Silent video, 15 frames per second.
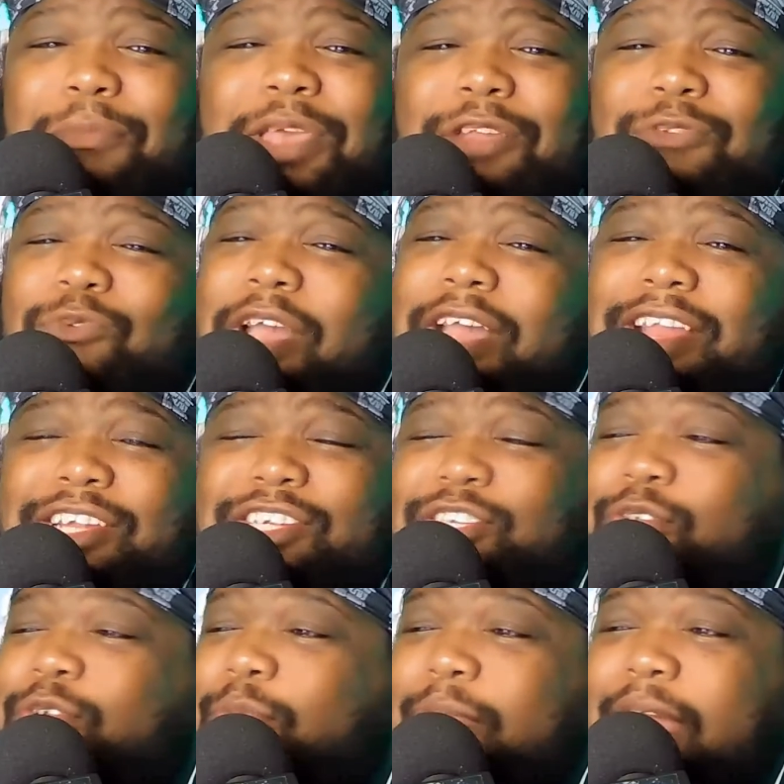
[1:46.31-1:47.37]
ready to
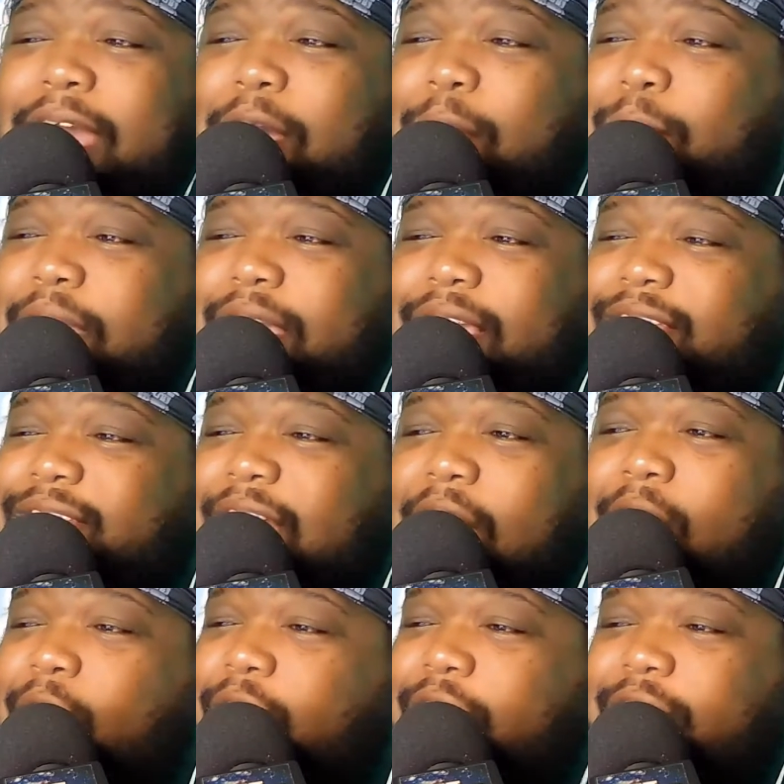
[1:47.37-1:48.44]
shoot them down, man, because I
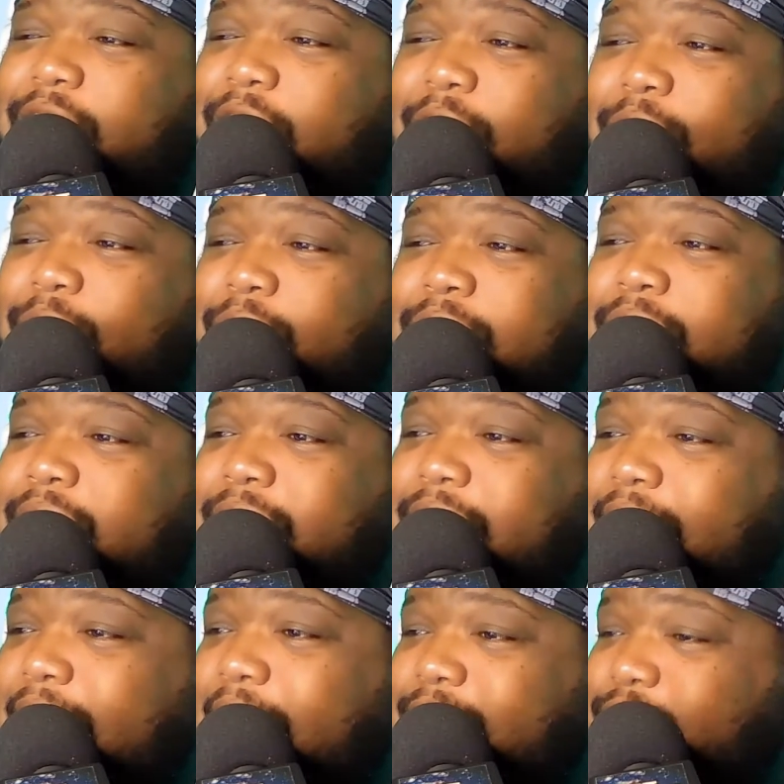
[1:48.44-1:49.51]
already know
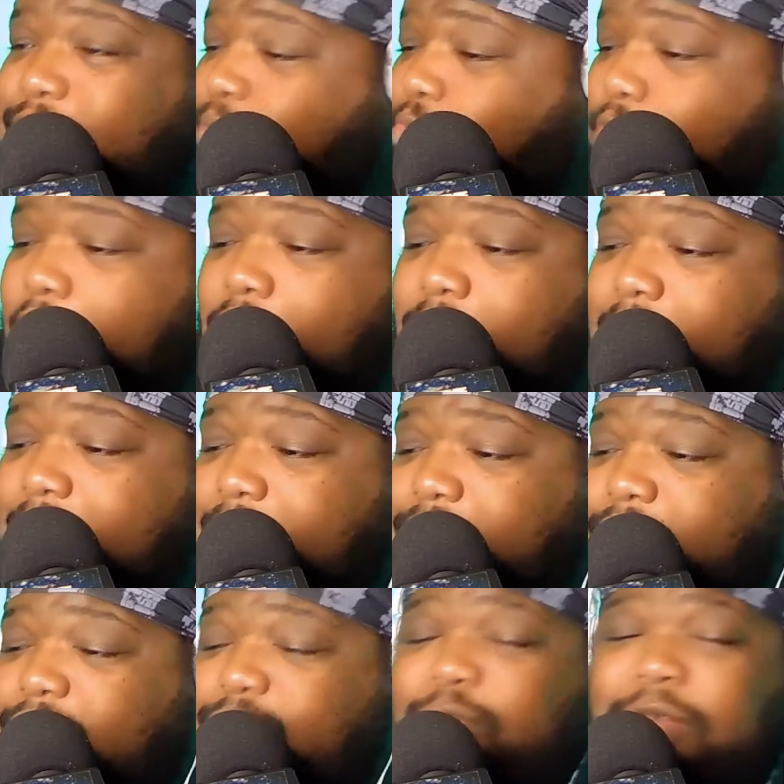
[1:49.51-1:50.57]
they got some wrong
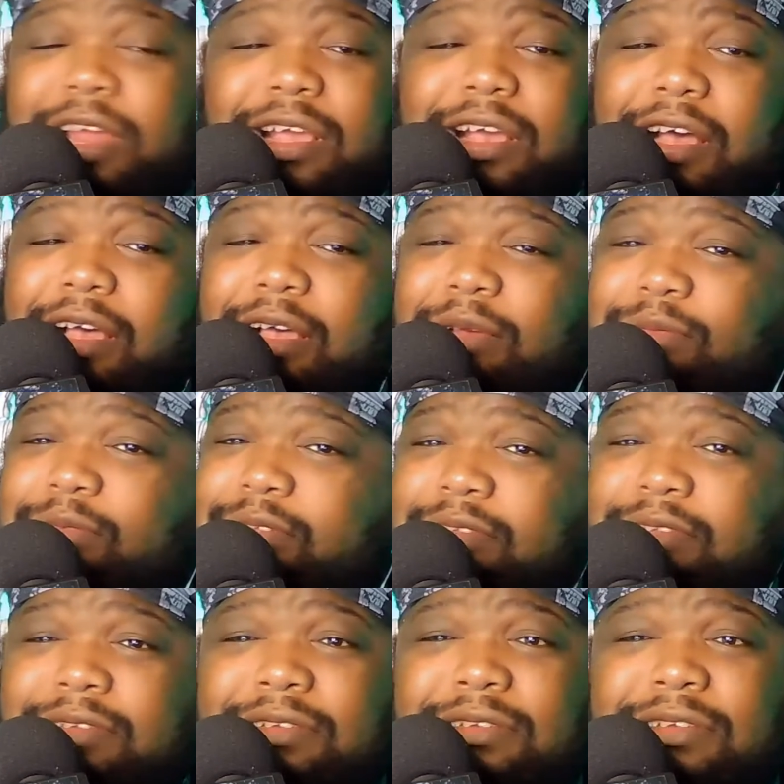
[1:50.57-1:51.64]
answers when it comes
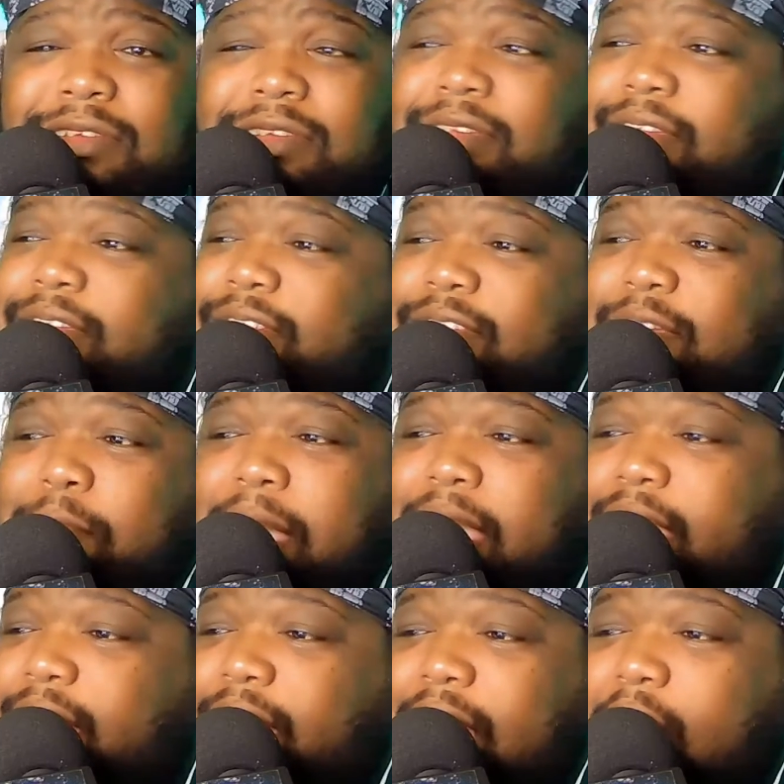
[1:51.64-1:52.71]
to
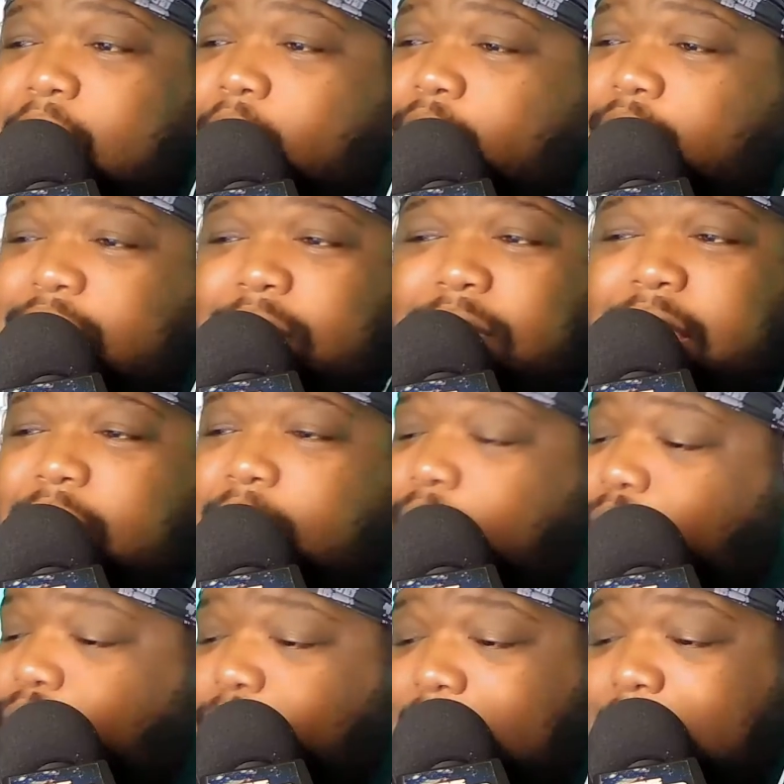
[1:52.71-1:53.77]
making it. I already know they're
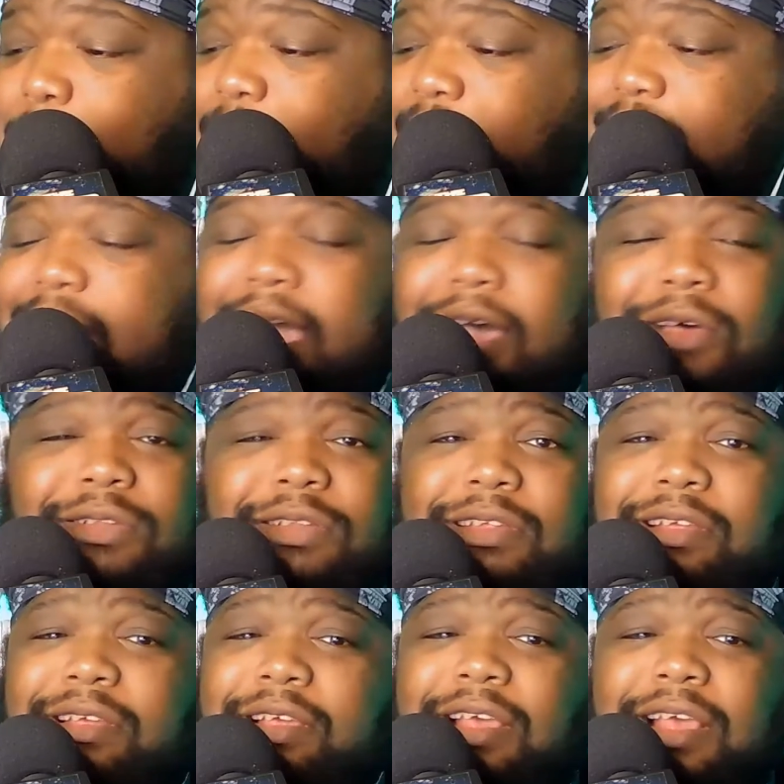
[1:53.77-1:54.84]
gonna let me down.
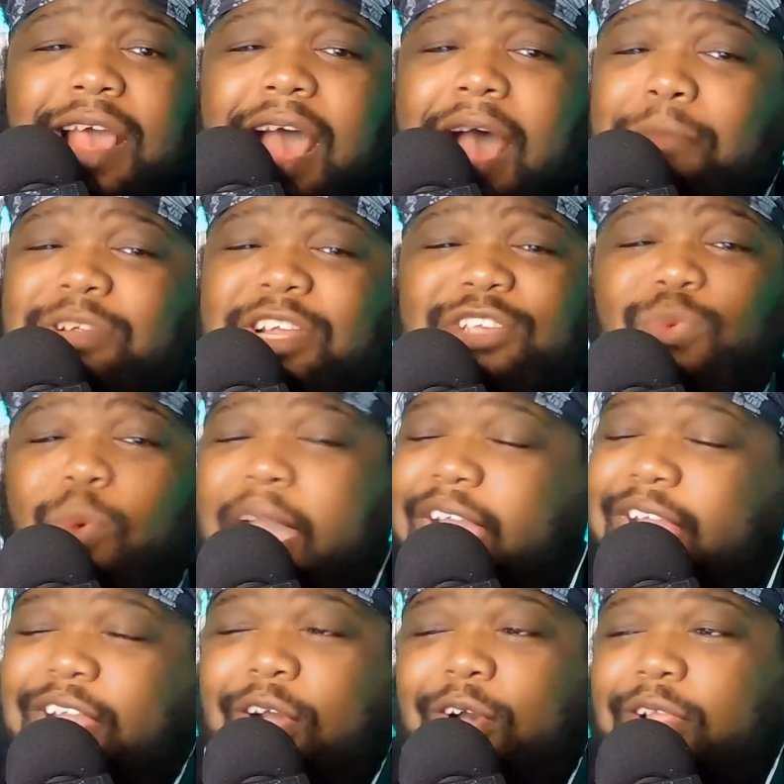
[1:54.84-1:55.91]
I'm just
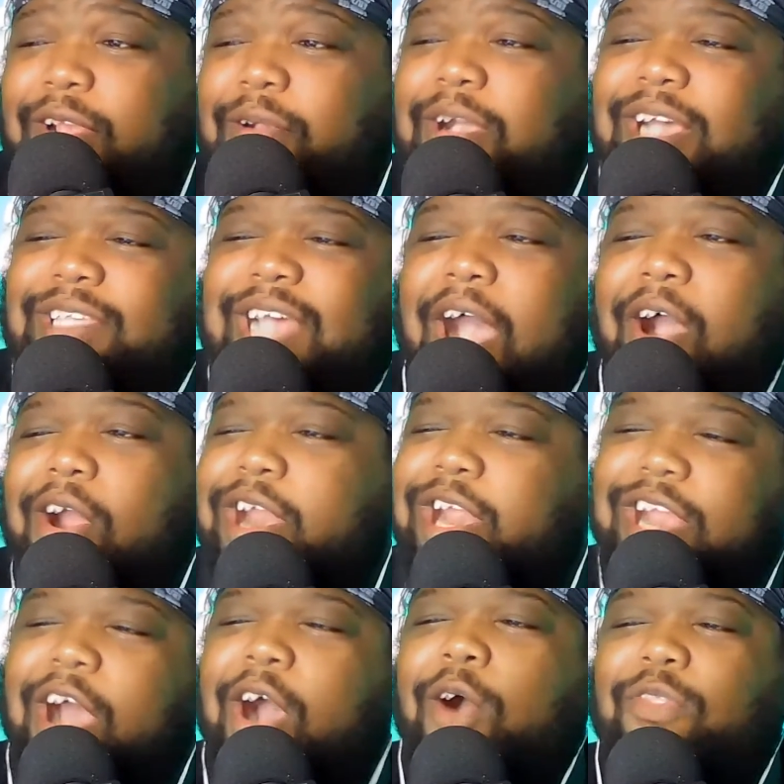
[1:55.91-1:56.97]
waiting on it because I already
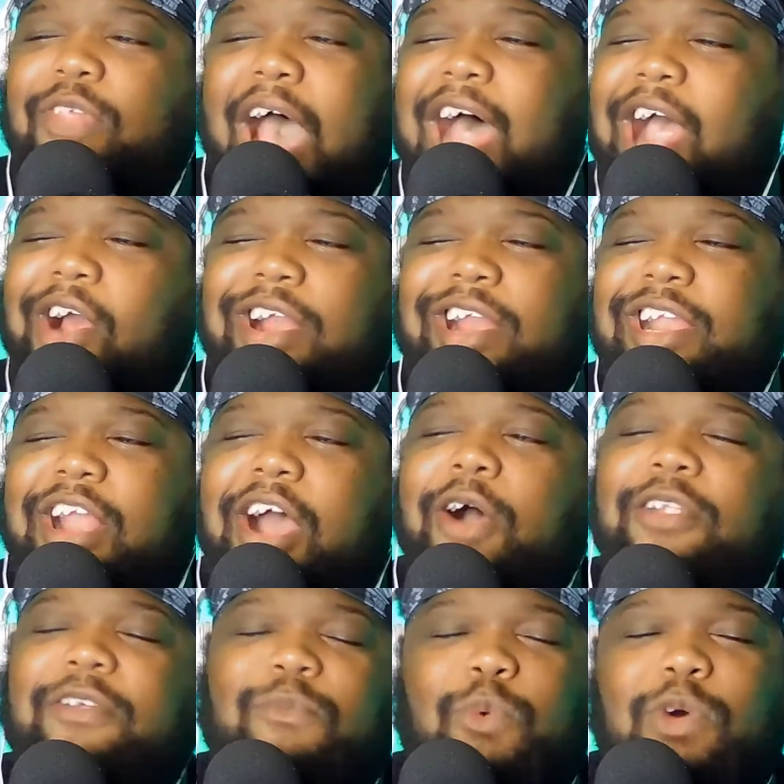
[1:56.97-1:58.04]
know
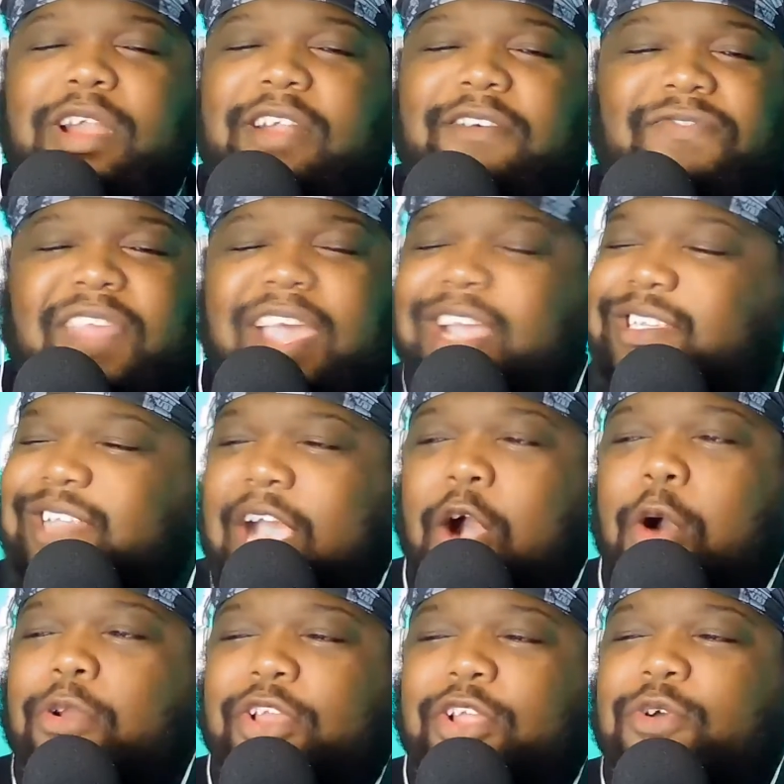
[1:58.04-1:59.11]
that one of the things they're
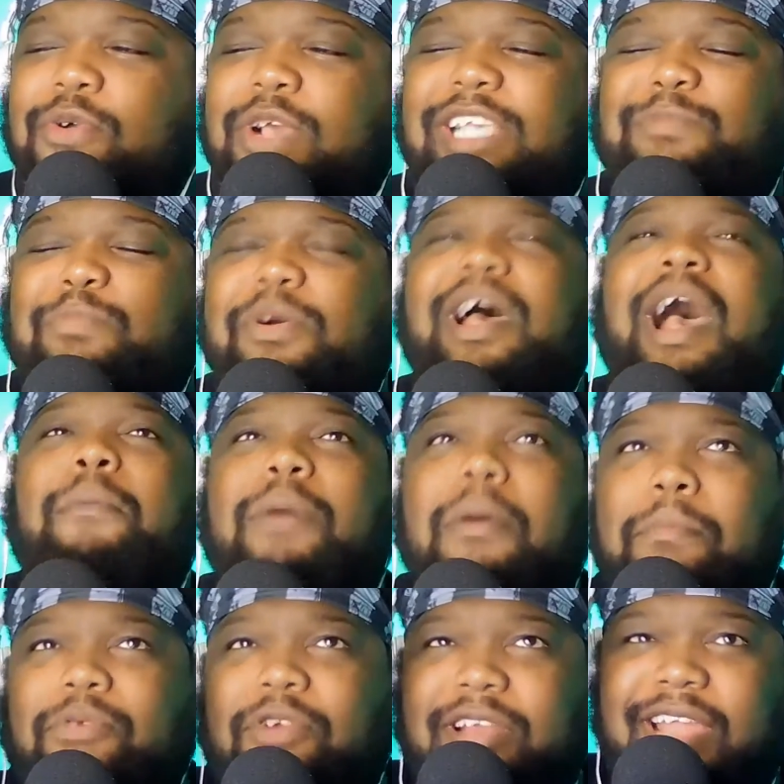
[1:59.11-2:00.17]
gonna do is I'm gonna
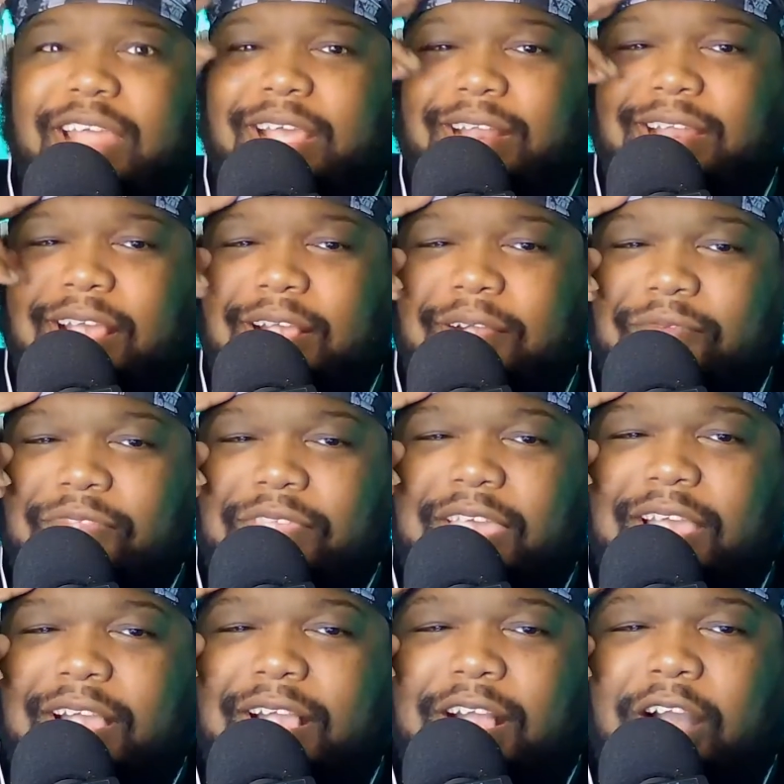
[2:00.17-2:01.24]
predict.
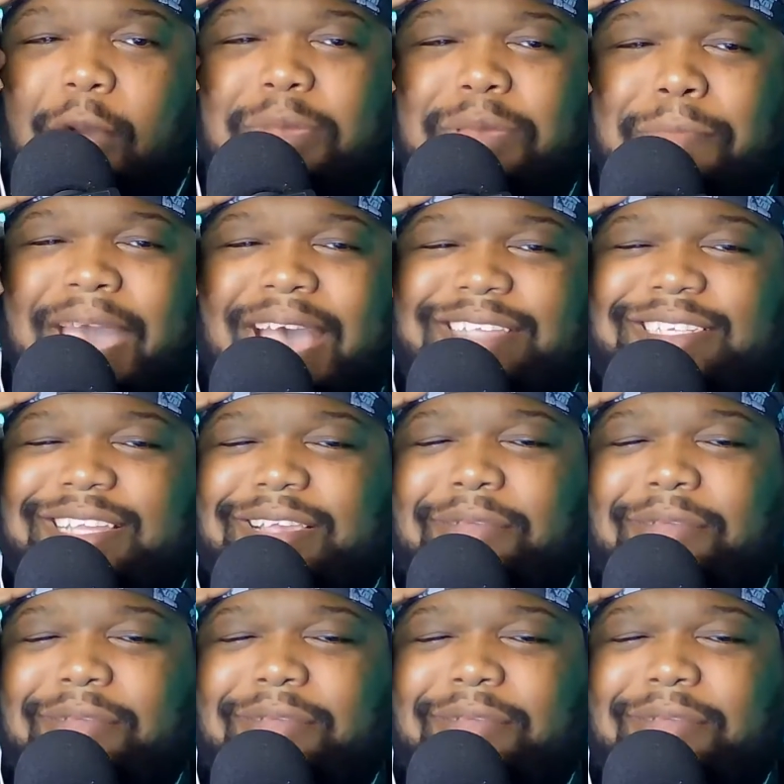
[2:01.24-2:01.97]
Call me Mystic